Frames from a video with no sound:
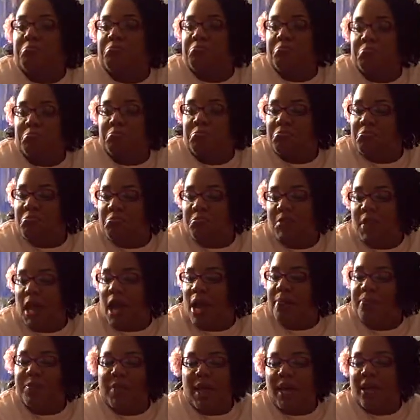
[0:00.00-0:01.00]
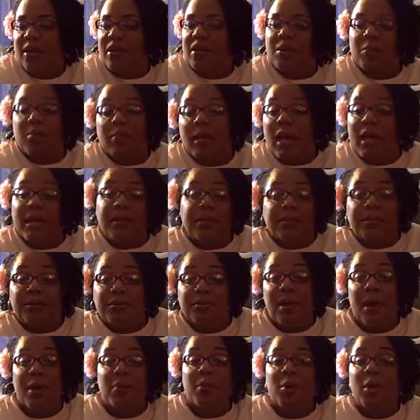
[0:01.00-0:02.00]
Yeah. I'm not gonna block you.
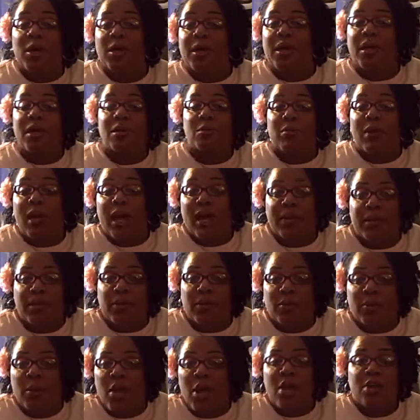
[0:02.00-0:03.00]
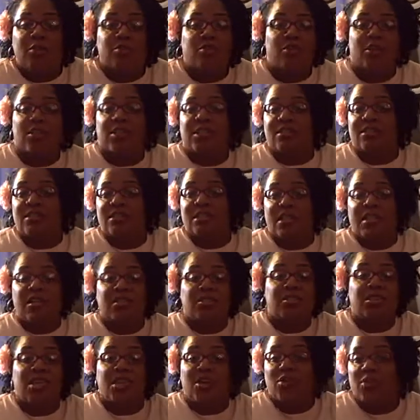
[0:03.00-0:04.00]
Yeah. I'm gonna unblock you. Uh-huh. So you can t-
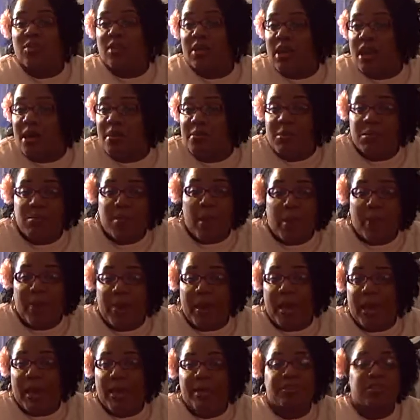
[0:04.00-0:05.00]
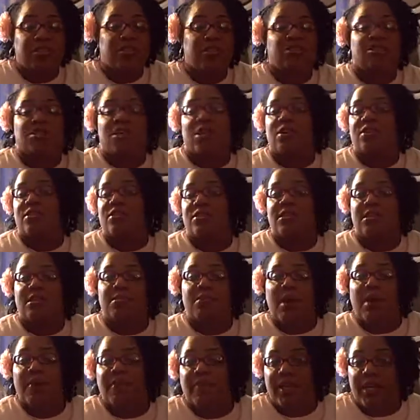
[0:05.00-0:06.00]
continue to come to my page and continue, to, to
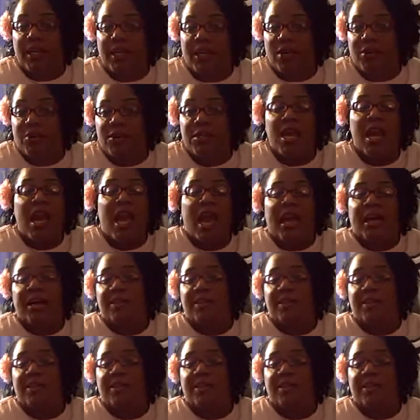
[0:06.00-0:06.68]
hate my videos and